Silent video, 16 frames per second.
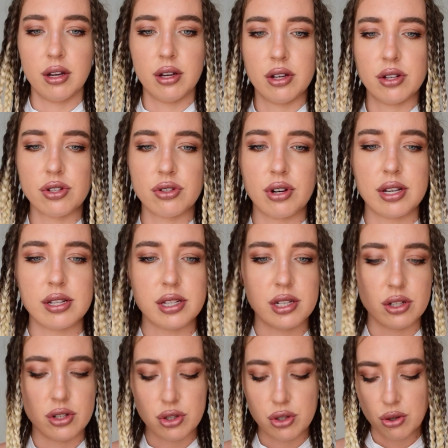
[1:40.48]

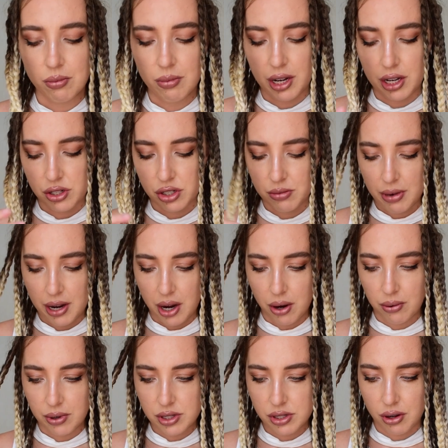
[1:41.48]
stressing too much about
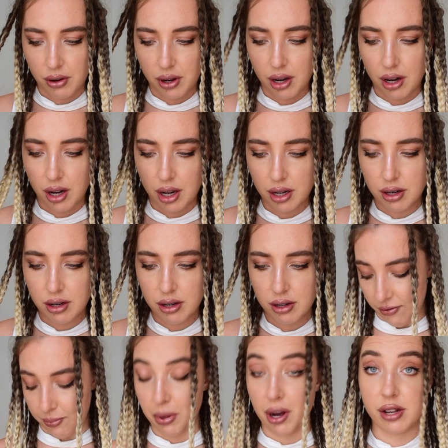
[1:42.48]
what's going on
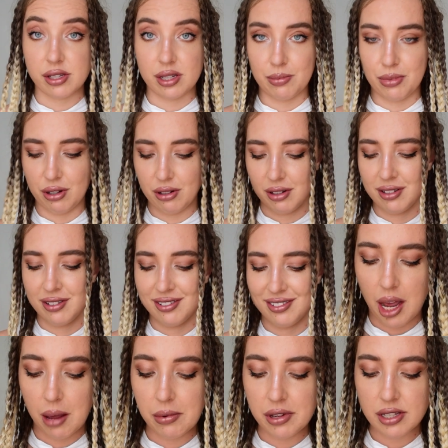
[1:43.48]
if possible.
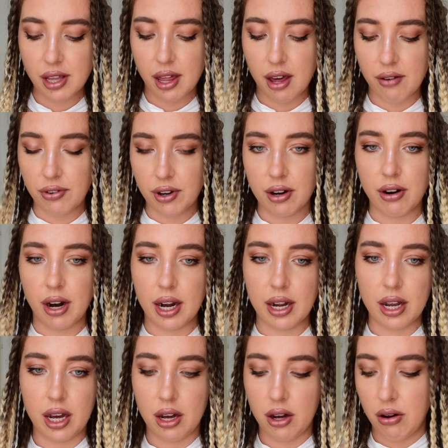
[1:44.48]
I'm in South Africa right
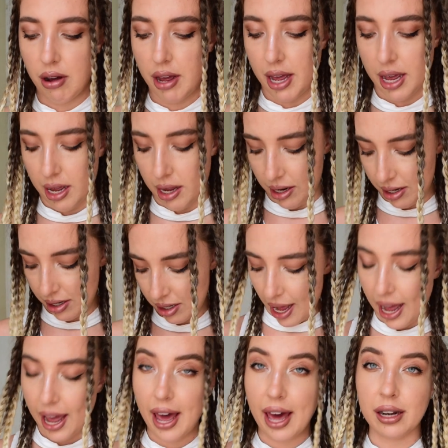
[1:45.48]
now and
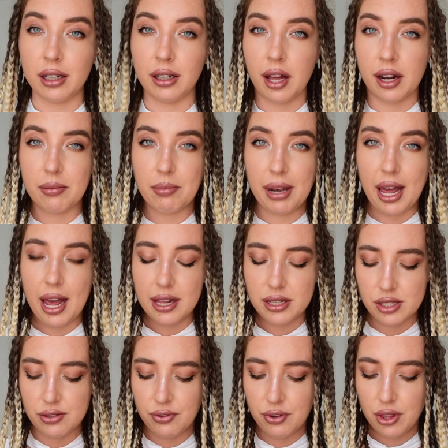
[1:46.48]
I had a lot of
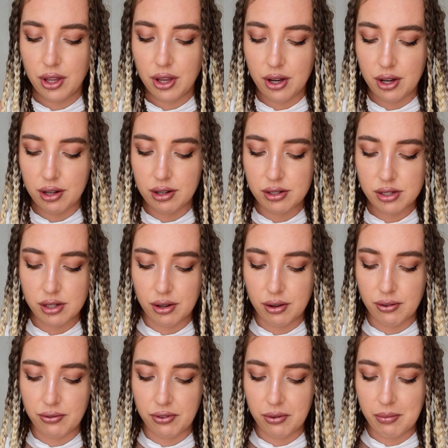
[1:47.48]
plans for the year,
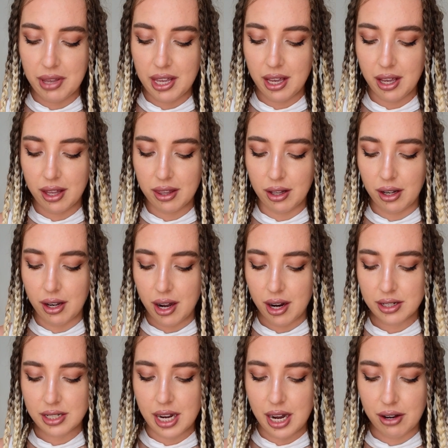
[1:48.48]
so for me the
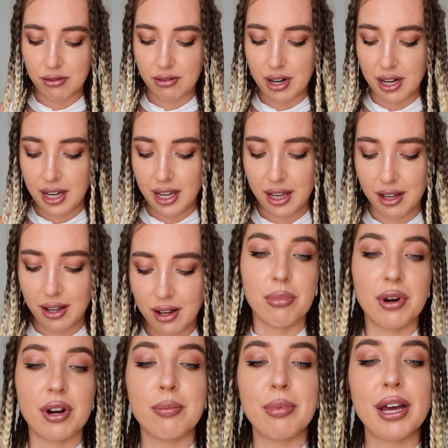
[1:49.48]
lockdown really
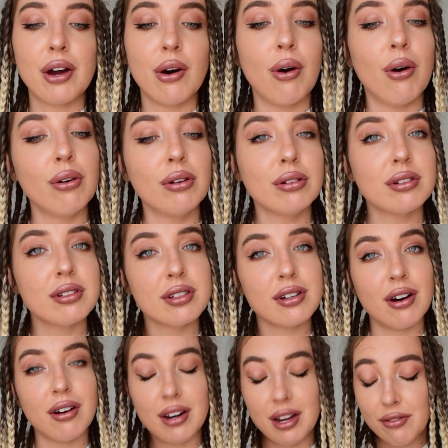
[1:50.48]
put a big hold
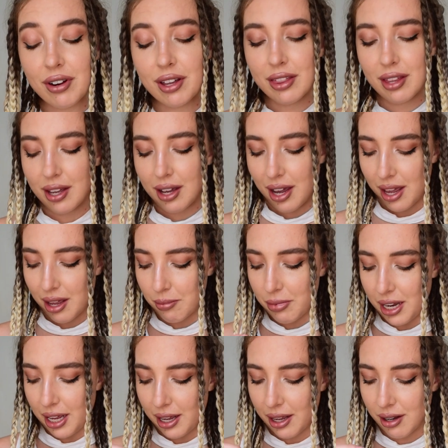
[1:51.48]
on everything I had
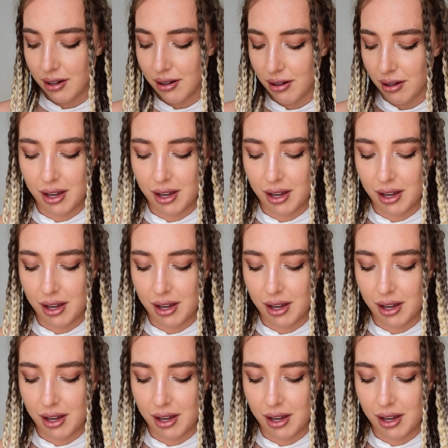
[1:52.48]
planned.